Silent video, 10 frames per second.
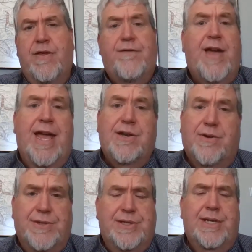The
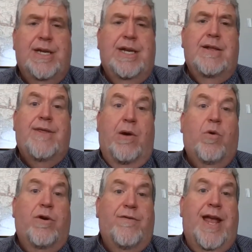Vandals, that
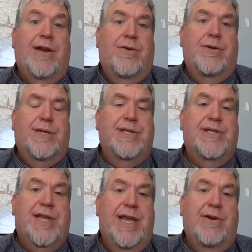word Vandal, to
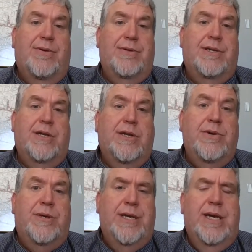steal, to
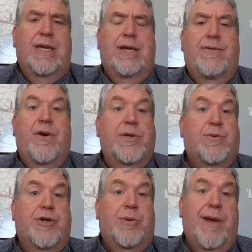loot, those
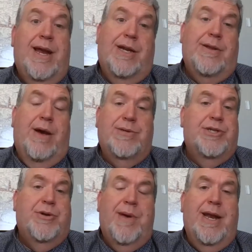were Germanic. That was
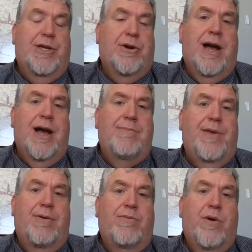a Germanic tribe
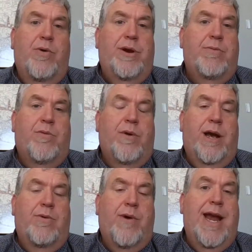that
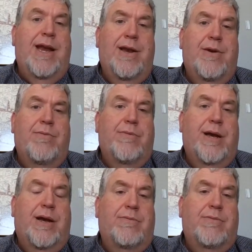raided
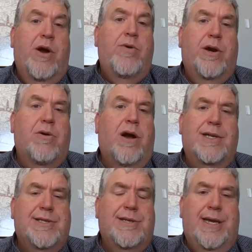and rode
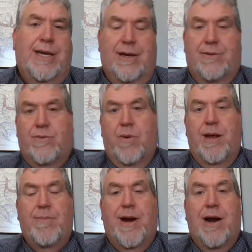across the
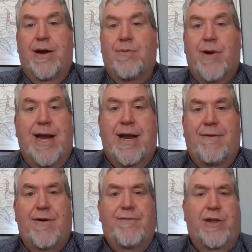Roman Empire and raided
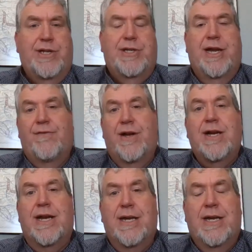every village they could
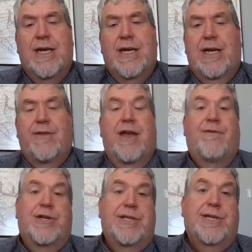find. They
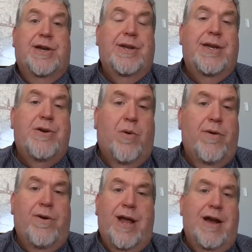eventually settled in
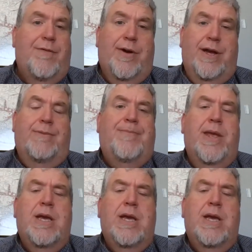northern Africa.